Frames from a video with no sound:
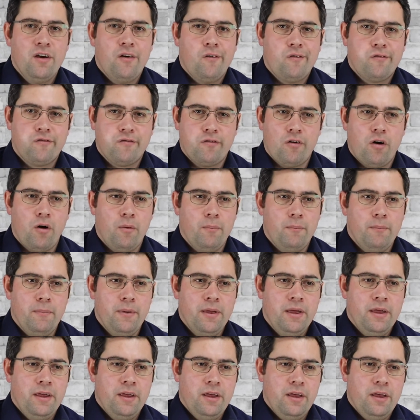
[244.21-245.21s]
from
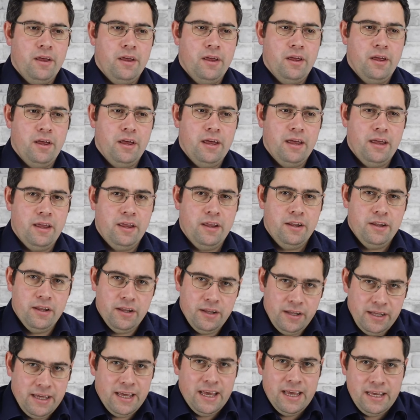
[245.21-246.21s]

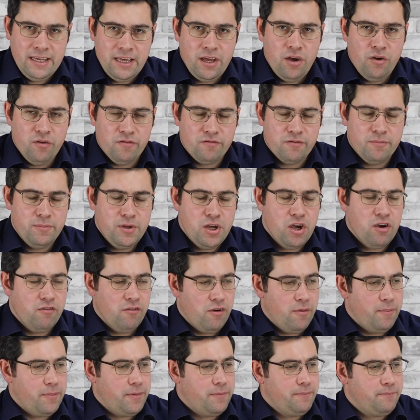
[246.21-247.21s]
the EU, from
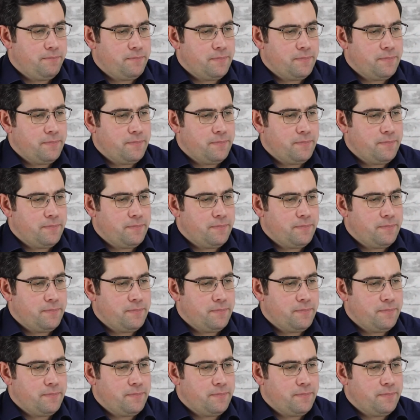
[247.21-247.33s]
Europe.